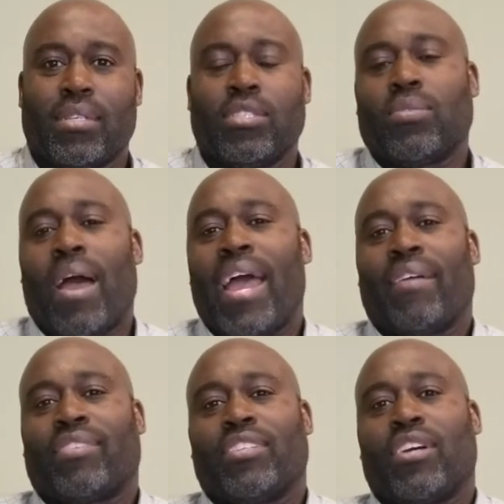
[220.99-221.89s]
So I
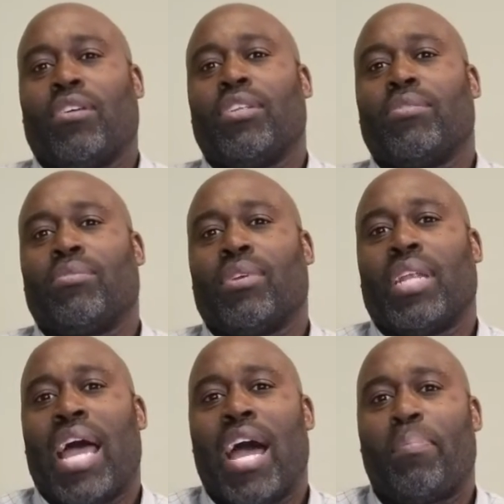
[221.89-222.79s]
have to totally rely